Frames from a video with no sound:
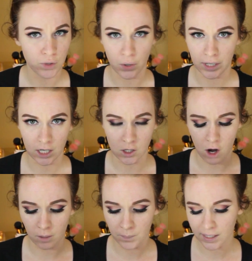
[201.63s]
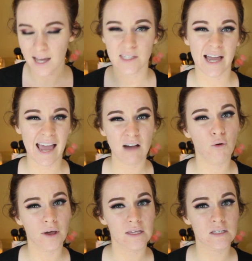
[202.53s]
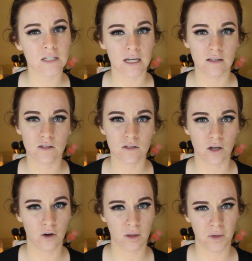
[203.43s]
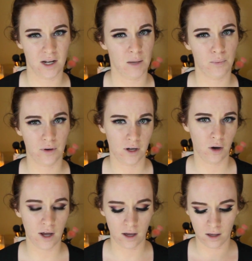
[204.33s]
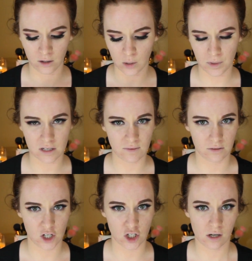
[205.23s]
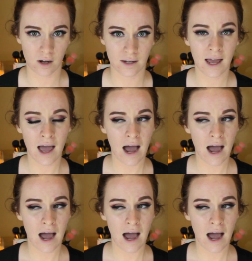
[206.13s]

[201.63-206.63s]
we don't get along because I have oily skin, so the minute I put a luminous foundation on,